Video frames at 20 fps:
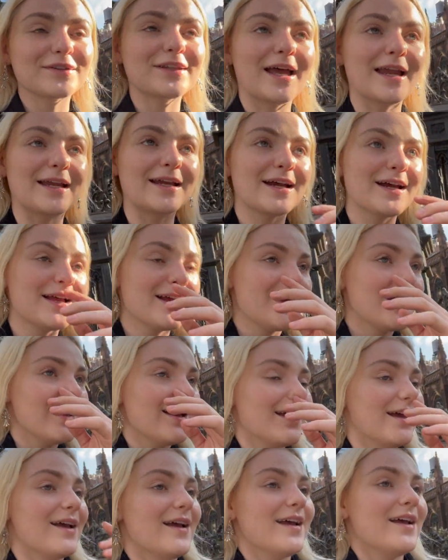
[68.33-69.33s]
Like
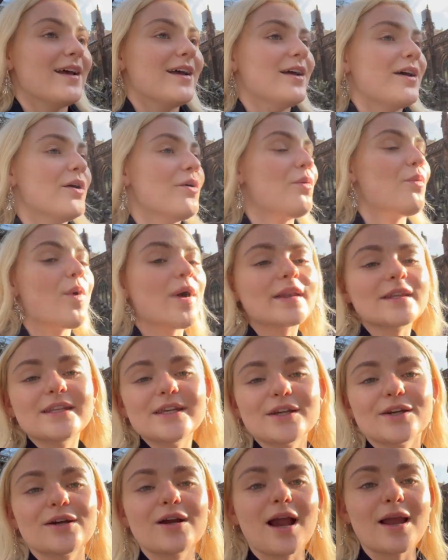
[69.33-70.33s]
one
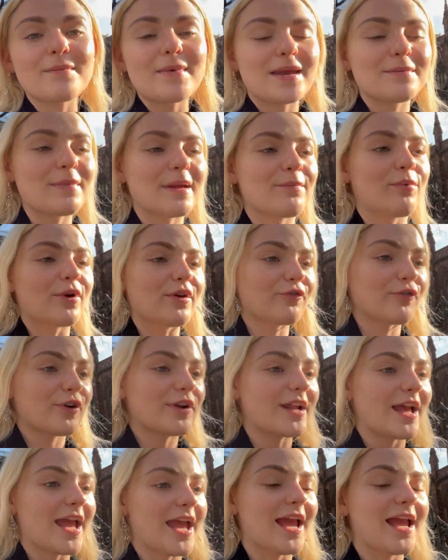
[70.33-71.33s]
year I made my
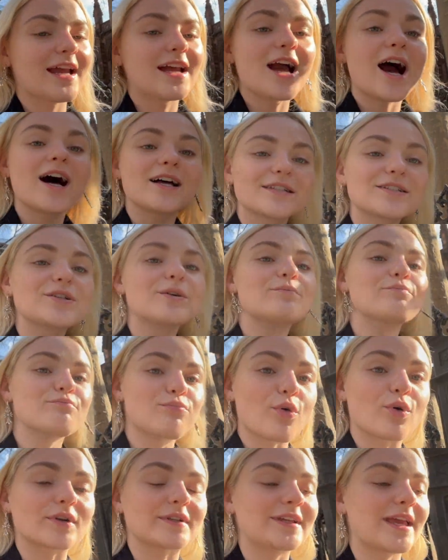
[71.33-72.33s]
boyfriend a custom
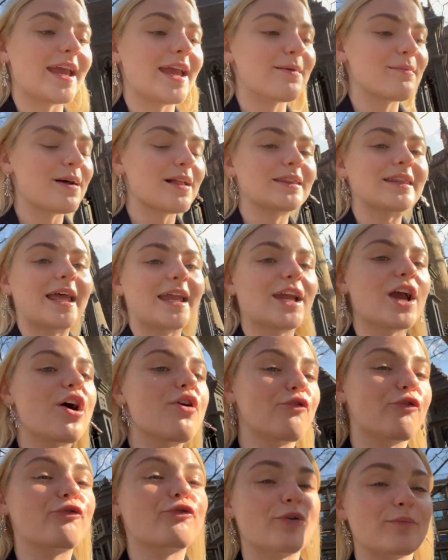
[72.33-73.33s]
board game, like
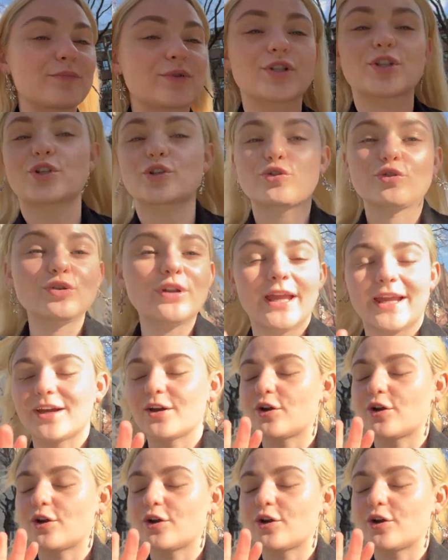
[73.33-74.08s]
from like